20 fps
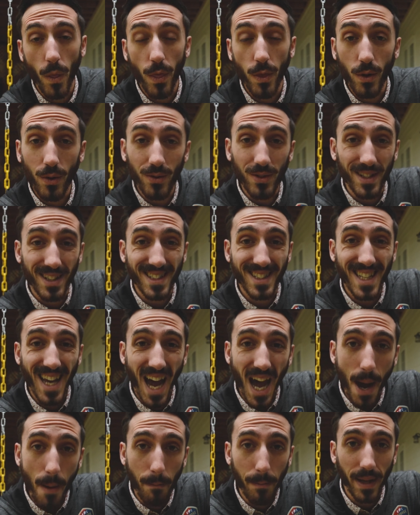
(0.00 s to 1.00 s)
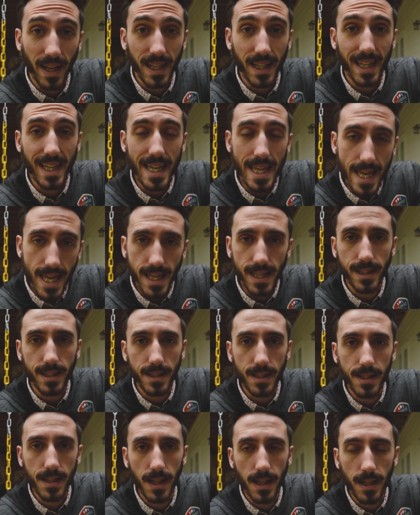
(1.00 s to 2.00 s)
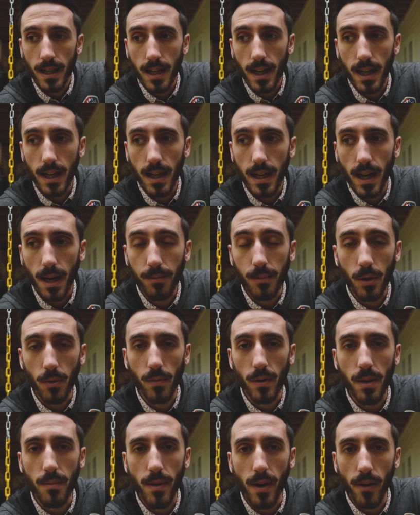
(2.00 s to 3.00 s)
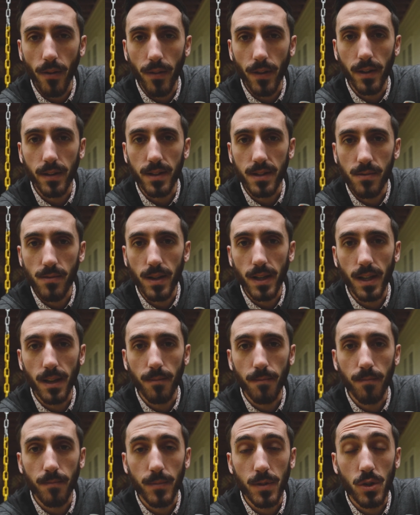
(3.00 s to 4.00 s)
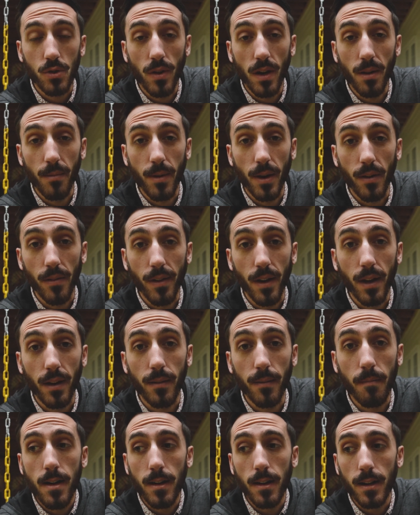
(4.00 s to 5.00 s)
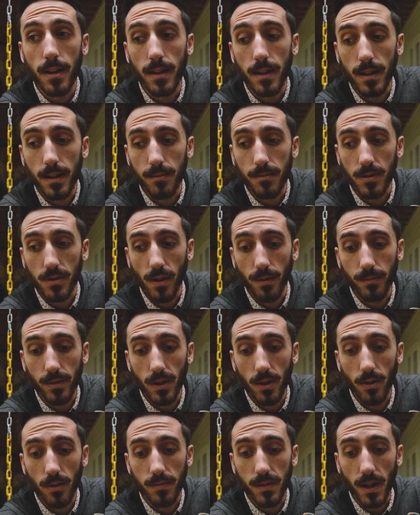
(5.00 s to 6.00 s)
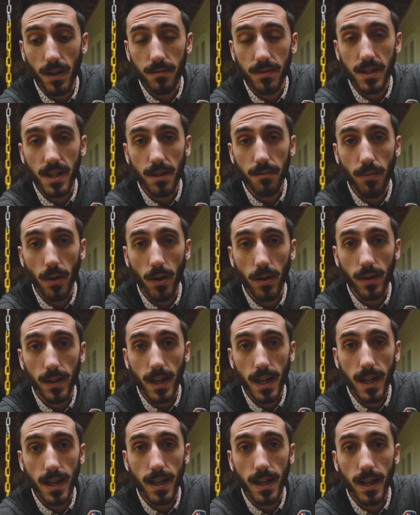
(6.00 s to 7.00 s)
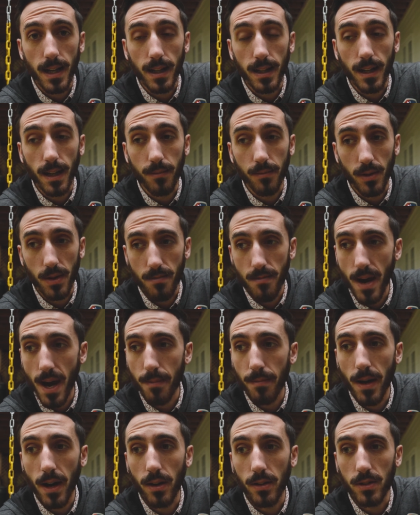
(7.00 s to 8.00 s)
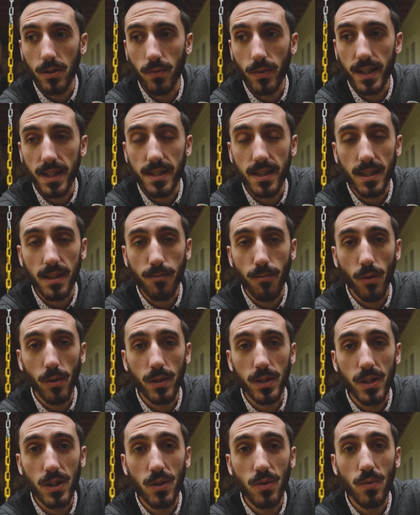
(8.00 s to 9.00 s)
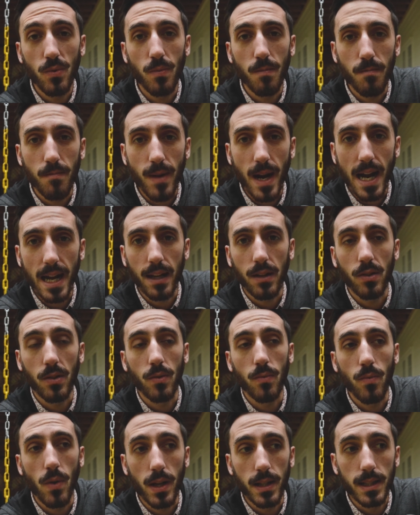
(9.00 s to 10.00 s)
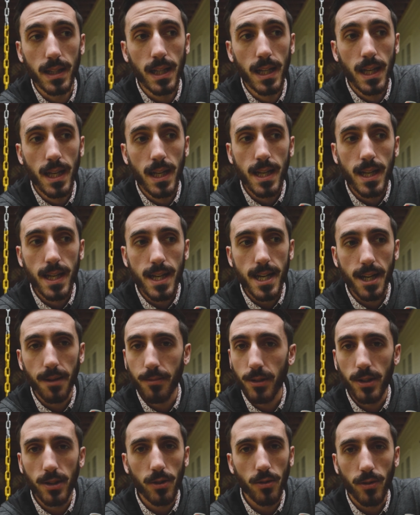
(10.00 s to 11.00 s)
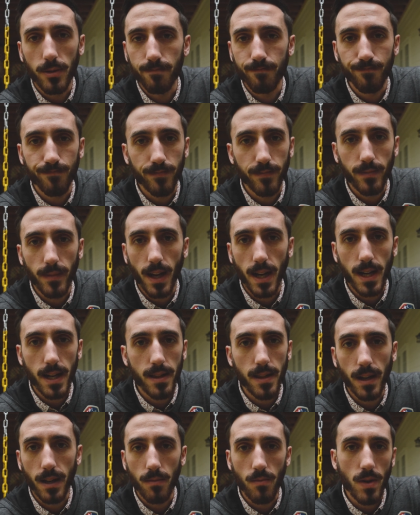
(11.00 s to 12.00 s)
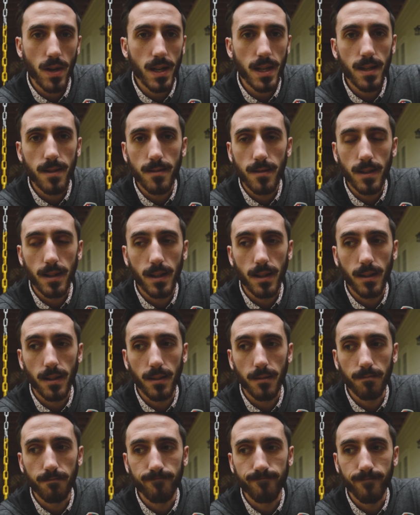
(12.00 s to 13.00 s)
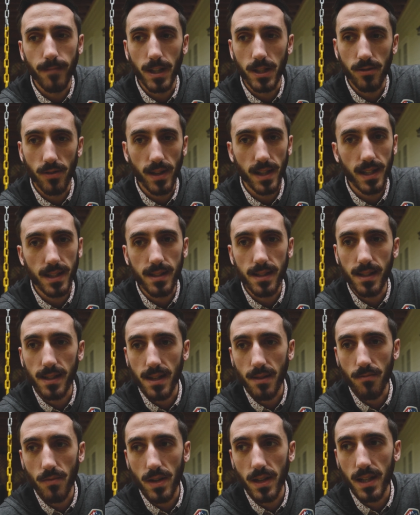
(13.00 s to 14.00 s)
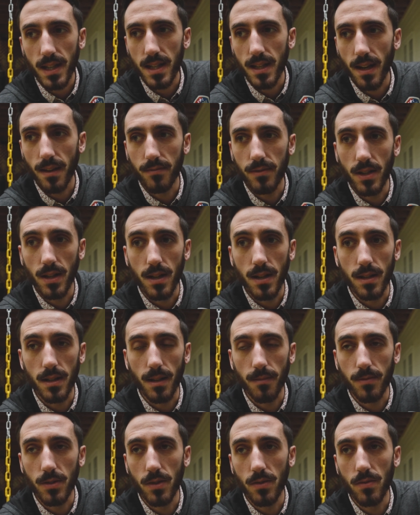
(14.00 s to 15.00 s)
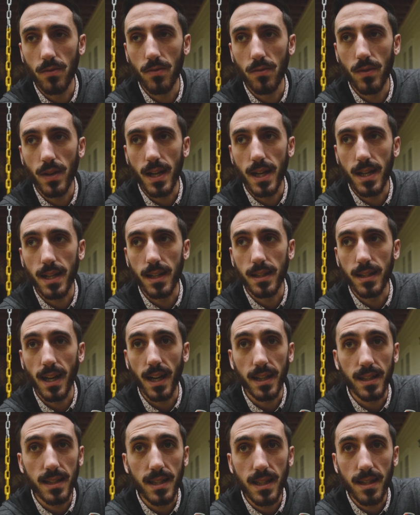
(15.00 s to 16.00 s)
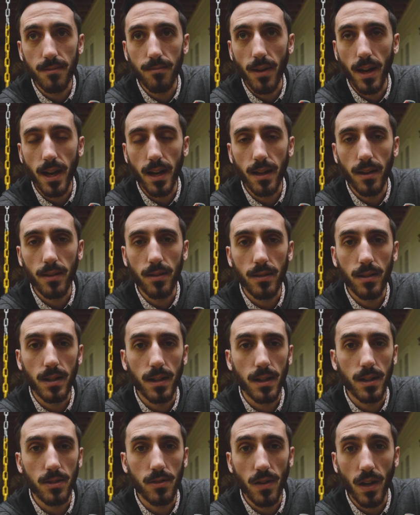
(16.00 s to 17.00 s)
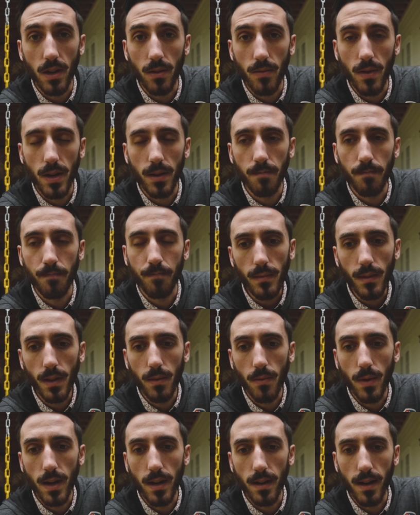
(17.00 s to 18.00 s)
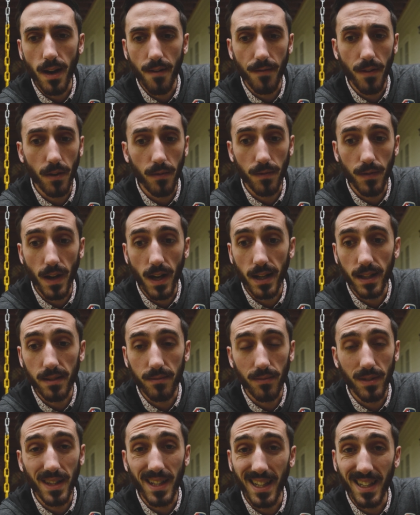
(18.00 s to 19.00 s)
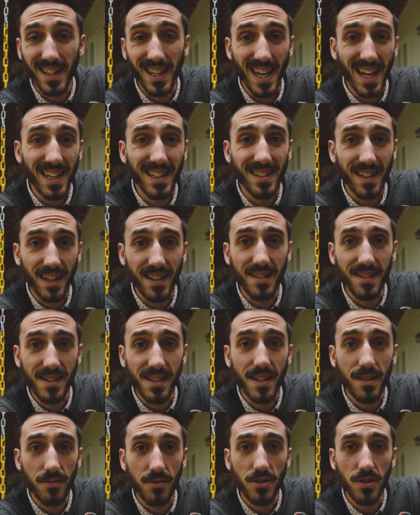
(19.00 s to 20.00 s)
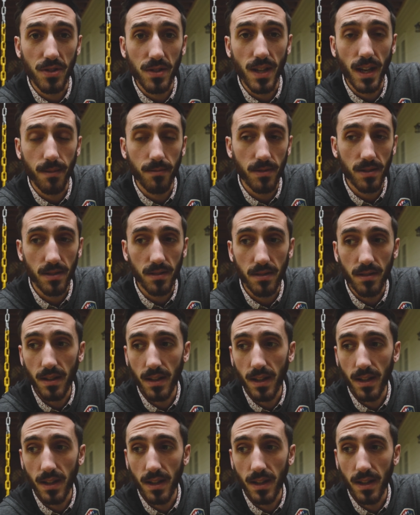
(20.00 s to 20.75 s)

third topic is I'm going to run a marathon this weekend, trail marathon. So I'm going to go up to Umstead Park and I'm going to map out a 26.2 mile run and I'm going to do it. I think I'm ready. My training says I'm ready. I've done up to a 19 mile trail run where I felt fine really at the end. Honestly, it was just time to,